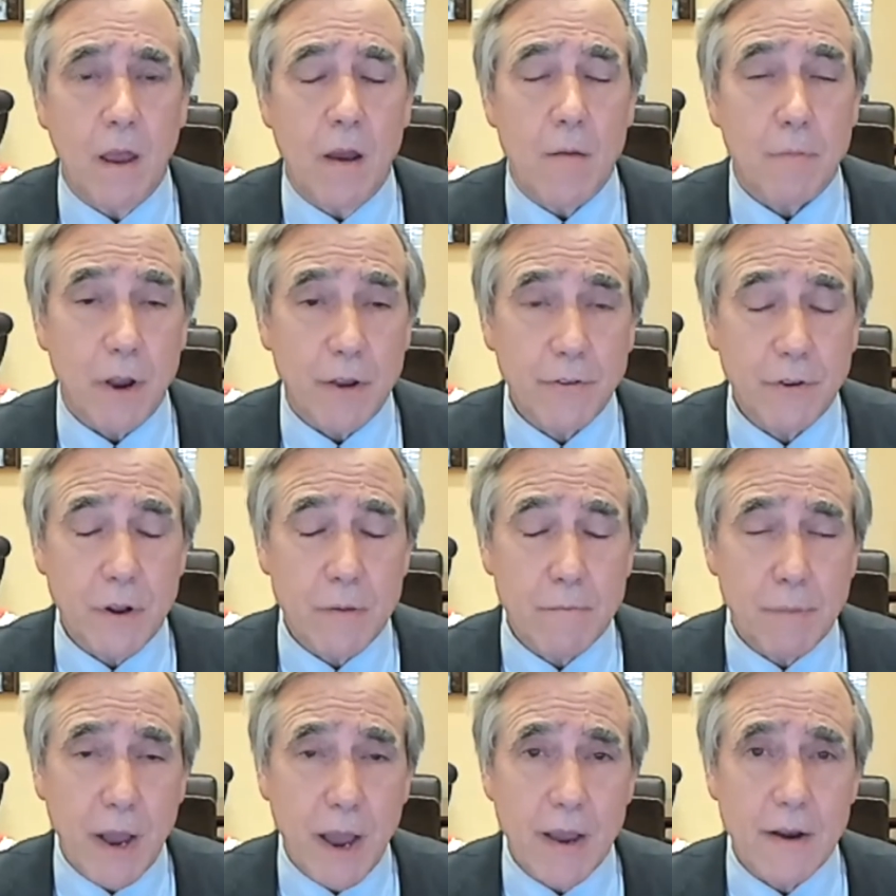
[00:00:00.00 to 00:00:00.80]

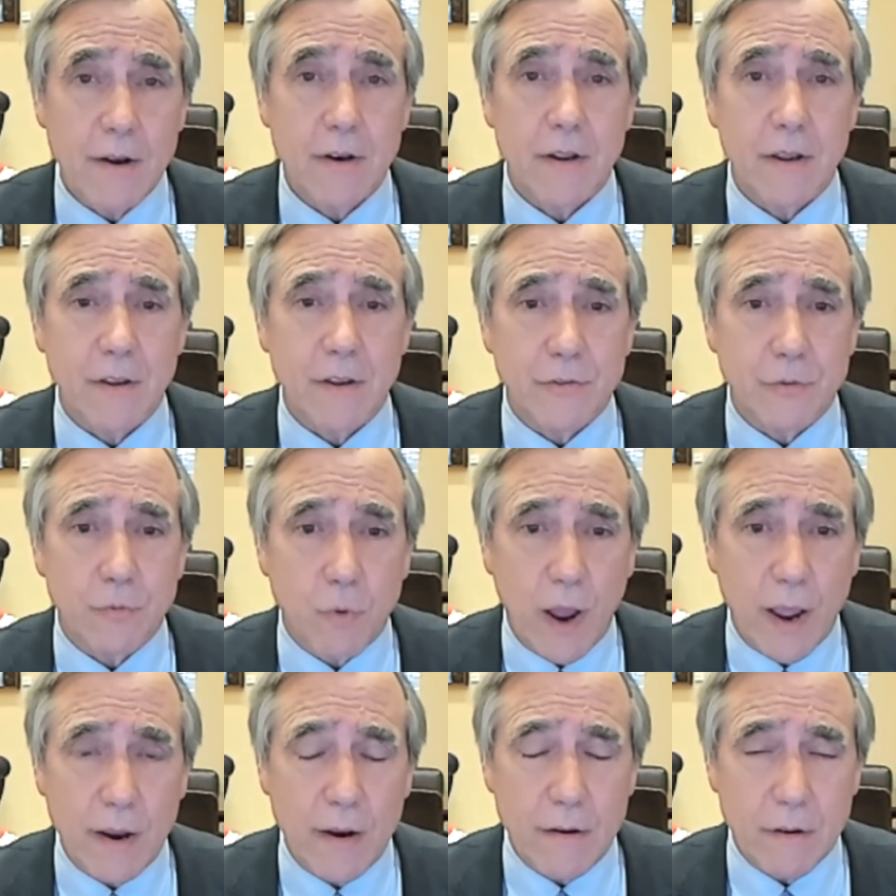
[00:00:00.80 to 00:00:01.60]
President Biden is
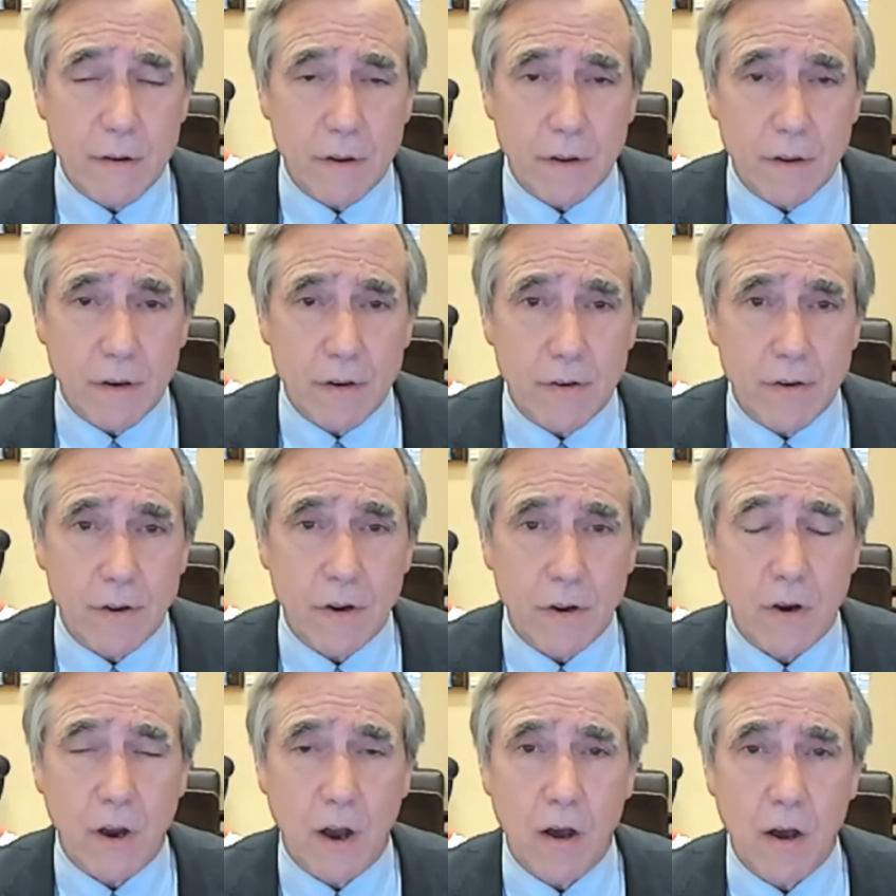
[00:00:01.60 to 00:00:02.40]
right to
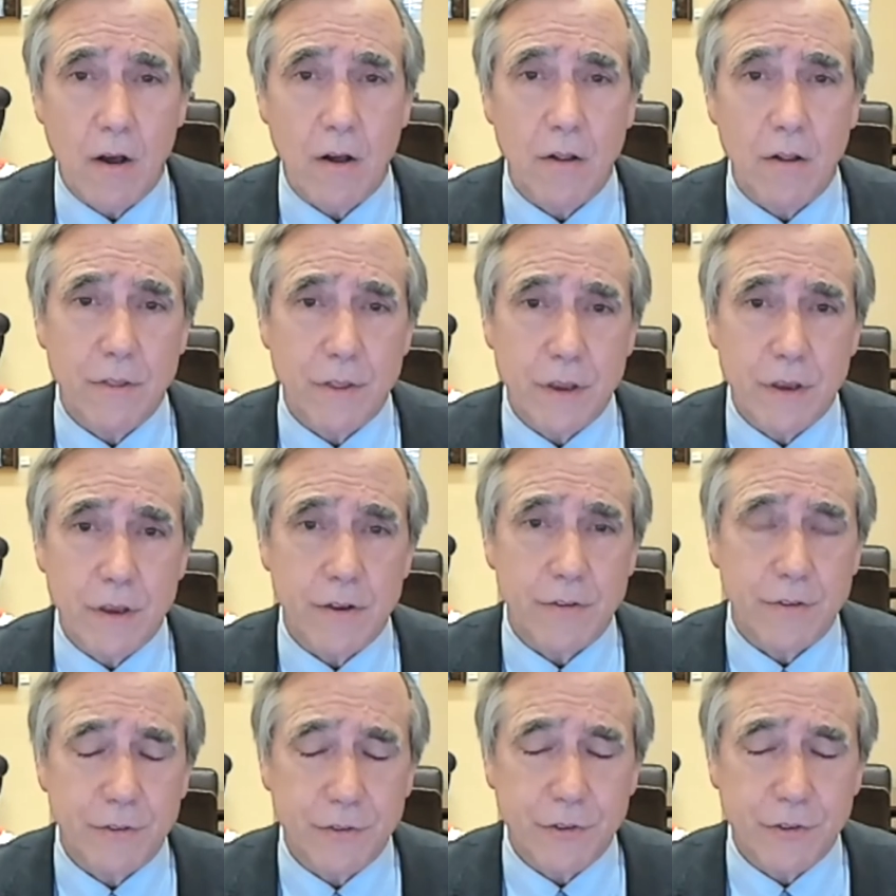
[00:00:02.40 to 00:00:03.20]
call the
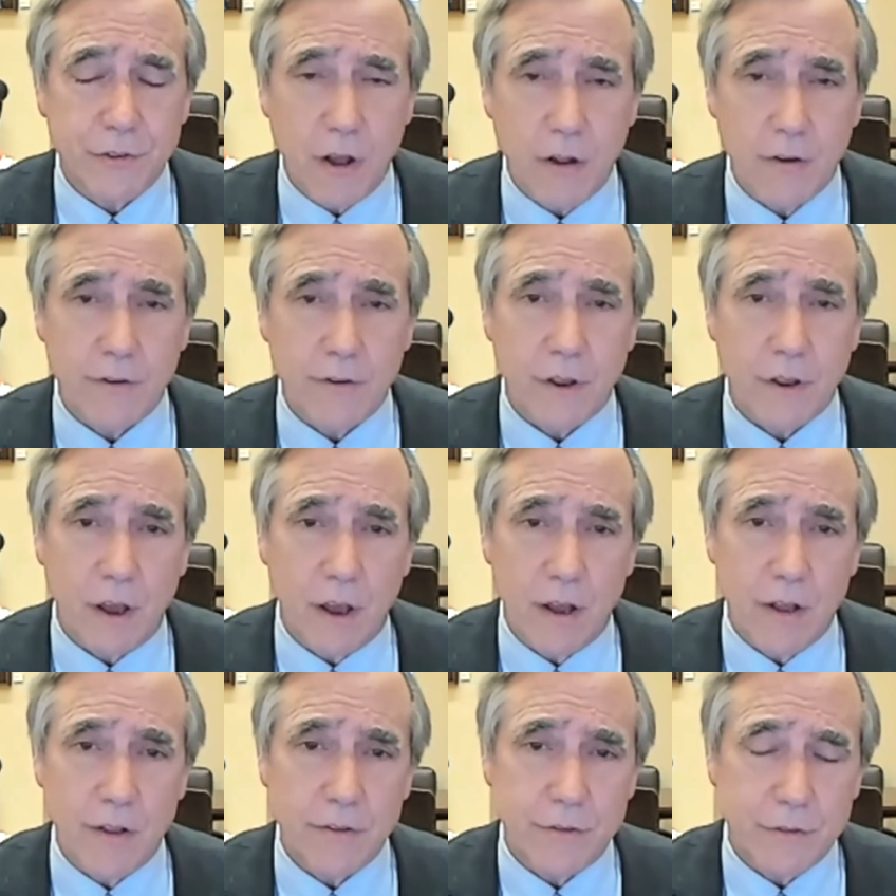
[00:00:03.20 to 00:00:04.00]
assault
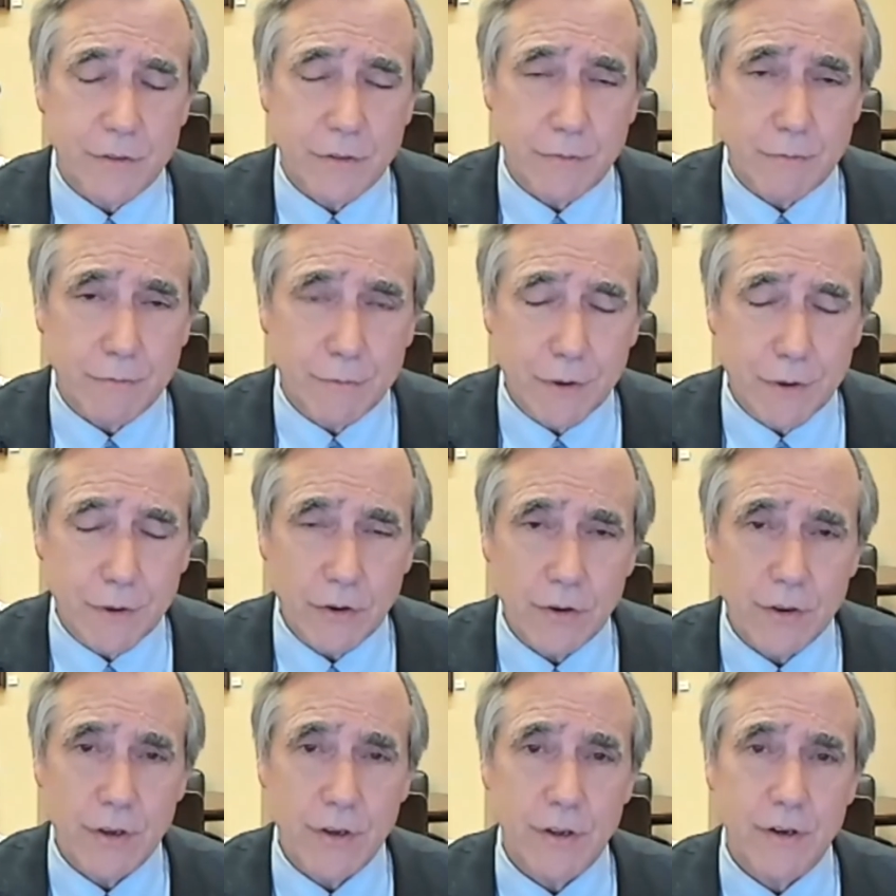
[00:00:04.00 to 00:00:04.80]
on
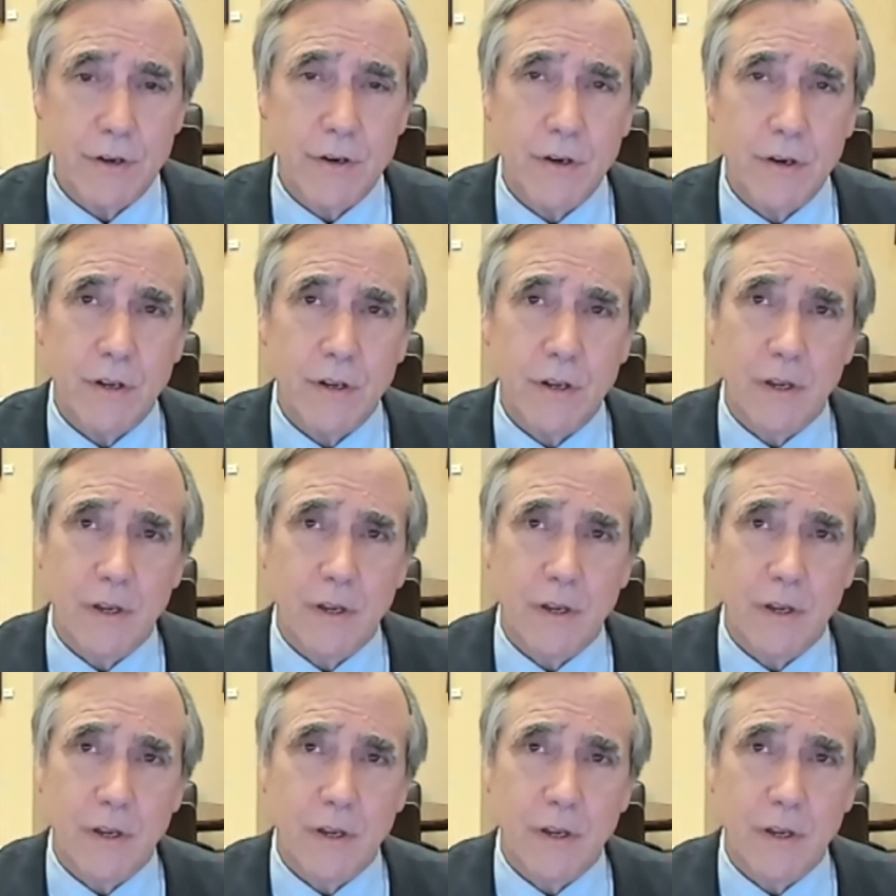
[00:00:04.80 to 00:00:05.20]
civilian